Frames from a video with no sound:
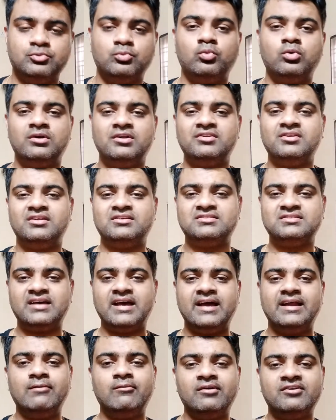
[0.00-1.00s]
What is the
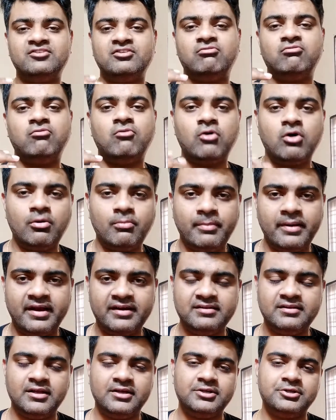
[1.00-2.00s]
style? What is the
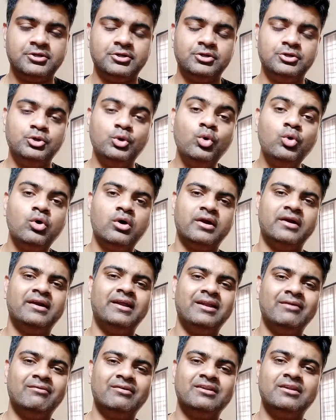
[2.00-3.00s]
format that you're going to
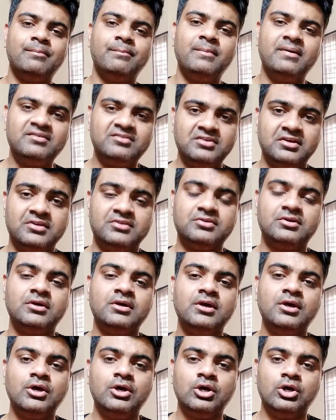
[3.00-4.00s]
deliver the message?
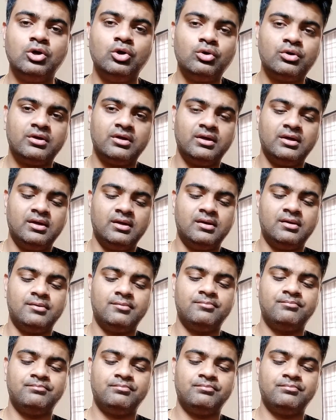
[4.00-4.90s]
Look, uh,